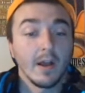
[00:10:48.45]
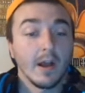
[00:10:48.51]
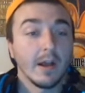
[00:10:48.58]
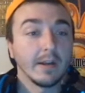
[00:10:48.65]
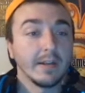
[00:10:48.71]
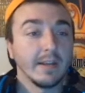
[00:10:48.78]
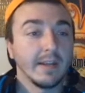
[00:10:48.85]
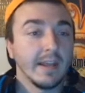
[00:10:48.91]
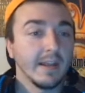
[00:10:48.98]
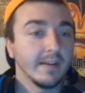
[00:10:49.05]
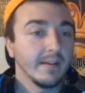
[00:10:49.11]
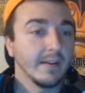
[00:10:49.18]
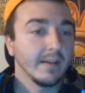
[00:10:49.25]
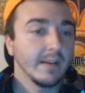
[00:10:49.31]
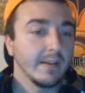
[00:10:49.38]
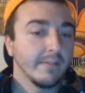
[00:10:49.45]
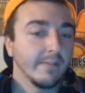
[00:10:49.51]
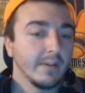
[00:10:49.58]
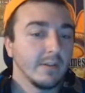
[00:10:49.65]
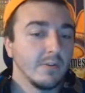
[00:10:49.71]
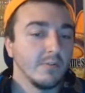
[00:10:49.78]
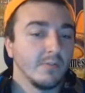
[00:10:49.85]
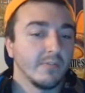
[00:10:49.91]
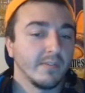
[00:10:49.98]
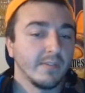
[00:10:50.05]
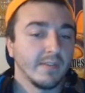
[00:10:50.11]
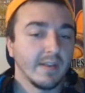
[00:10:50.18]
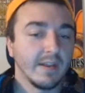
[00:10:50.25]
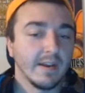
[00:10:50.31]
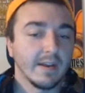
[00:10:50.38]
Gigantic, if it
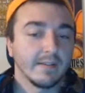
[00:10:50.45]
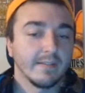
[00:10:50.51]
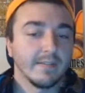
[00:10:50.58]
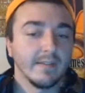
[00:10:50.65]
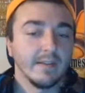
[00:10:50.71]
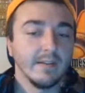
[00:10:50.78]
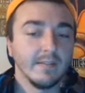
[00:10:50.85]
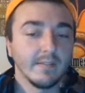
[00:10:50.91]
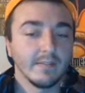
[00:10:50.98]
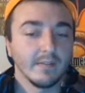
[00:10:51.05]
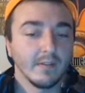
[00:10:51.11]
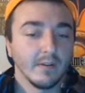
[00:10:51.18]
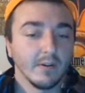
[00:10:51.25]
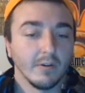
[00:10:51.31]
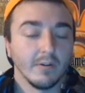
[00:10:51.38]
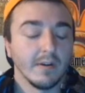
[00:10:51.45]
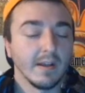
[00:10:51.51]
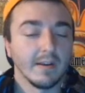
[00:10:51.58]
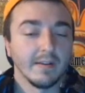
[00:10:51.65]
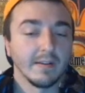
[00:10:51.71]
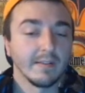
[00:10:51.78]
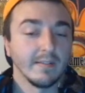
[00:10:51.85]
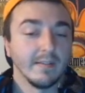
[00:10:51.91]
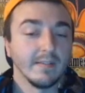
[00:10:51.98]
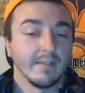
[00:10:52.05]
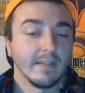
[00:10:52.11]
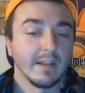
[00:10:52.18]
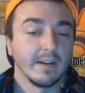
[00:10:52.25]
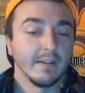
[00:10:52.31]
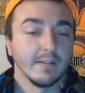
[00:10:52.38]
uses an Xyz, or not an Xyz,
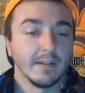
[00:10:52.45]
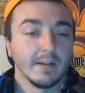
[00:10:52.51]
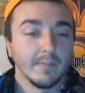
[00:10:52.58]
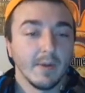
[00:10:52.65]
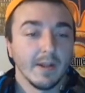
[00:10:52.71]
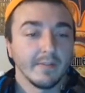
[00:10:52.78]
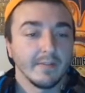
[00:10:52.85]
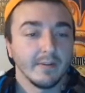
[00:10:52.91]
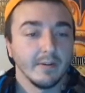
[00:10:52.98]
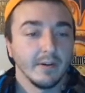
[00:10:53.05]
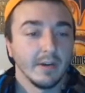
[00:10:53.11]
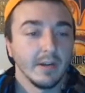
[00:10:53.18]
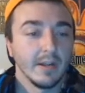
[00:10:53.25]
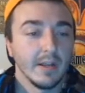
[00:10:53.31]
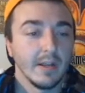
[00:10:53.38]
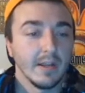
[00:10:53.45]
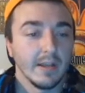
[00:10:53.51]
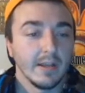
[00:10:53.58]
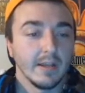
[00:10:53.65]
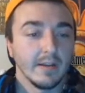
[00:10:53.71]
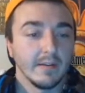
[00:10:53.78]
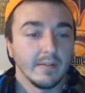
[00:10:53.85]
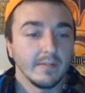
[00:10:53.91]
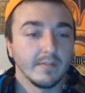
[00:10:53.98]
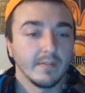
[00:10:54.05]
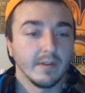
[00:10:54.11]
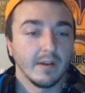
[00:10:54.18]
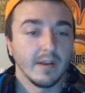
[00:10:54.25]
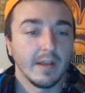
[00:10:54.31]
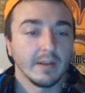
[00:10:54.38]
like a Link monster,
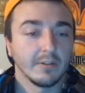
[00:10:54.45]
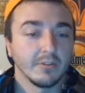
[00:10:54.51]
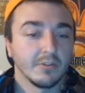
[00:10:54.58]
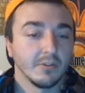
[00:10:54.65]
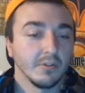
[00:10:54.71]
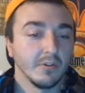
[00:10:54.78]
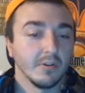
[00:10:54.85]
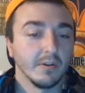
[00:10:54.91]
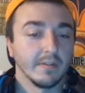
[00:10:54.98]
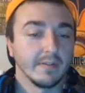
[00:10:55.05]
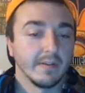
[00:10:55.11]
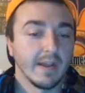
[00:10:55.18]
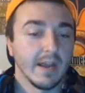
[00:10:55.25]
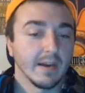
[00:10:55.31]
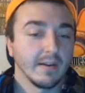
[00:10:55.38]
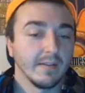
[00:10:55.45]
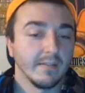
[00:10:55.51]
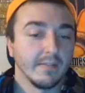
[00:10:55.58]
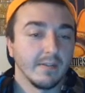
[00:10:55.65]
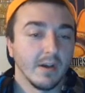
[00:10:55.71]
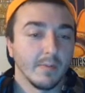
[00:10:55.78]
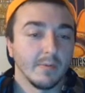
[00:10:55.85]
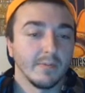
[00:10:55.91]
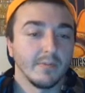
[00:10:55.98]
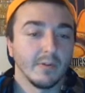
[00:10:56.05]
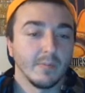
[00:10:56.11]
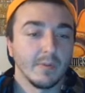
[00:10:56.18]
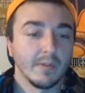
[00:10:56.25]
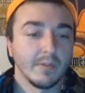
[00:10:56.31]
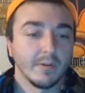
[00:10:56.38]
its extra, or its attack is doubled, so
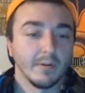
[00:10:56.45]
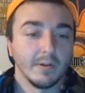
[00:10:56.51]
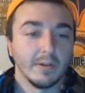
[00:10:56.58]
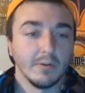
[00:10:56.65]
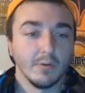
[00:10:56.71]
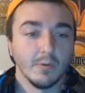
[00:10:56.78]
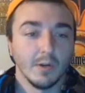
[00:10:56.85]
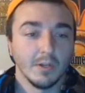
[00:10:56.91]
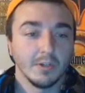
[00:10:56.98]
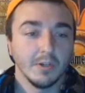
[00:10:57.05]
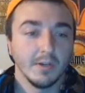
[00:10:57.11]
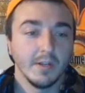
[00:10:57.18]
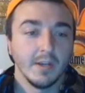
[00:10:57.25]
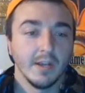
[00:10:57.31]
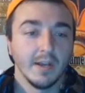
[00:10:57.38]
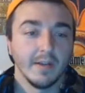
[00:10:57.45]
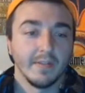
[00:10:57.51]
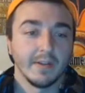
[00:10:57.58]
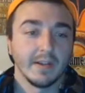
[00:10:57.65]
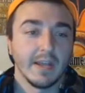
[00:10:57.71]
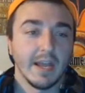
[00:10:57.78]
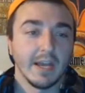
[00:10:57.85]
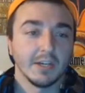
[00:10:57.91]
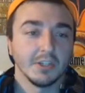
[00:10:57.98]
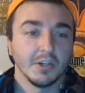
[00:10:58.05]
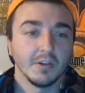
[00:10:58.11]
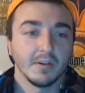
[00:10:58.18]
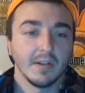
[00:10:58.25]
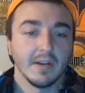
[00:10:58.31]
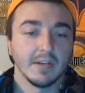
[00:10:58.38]
it'd be 3,200. Then Cat
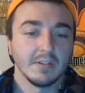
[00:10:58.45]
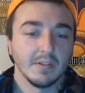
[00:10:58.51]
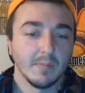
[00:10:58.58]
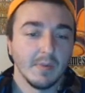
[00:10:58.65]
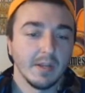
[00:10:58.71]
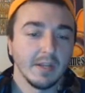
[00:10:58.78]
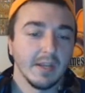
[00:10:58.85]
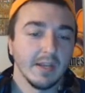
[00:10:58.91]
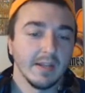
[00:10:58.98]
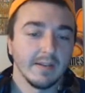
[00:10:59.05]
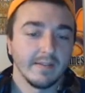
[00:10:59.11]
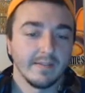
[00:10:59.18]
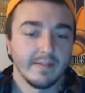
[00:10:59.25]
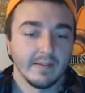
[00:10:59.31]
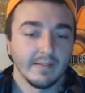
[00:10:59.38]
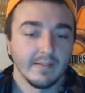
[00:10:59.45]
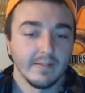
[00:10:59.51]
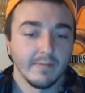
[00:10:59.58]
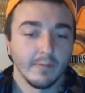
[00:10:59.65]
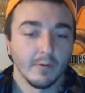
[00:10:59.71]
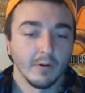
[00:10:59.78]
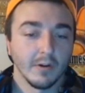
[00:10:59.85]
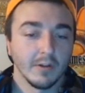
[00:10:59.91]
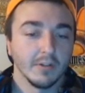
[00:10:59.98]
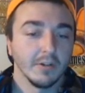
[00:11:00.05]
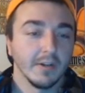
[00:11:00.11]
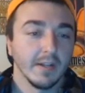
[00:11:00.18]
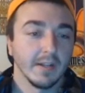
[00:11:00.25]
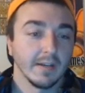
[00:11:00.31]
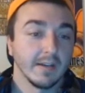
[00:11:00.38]
Shark can actually make it
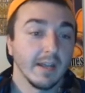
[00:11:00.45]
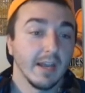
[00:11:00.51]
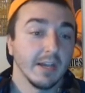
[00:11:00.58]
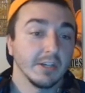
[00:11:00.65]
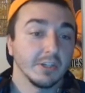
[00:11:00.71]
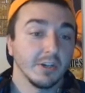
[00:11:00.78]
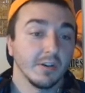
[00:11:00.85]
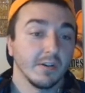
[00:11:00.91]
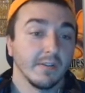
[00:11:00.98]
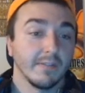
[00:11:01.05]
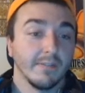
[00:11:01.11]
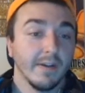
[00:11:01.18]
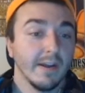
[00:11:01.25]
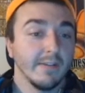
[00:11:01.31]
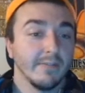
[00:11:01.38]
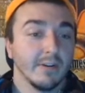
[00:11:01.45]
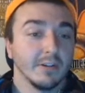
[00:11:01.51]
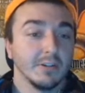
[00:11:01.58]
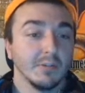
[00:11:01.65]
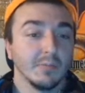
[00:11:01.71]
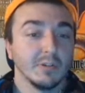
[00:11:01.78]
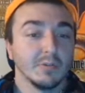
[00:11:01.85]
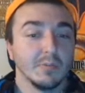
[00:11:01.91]
6,400, and Cat Shark is 500, which would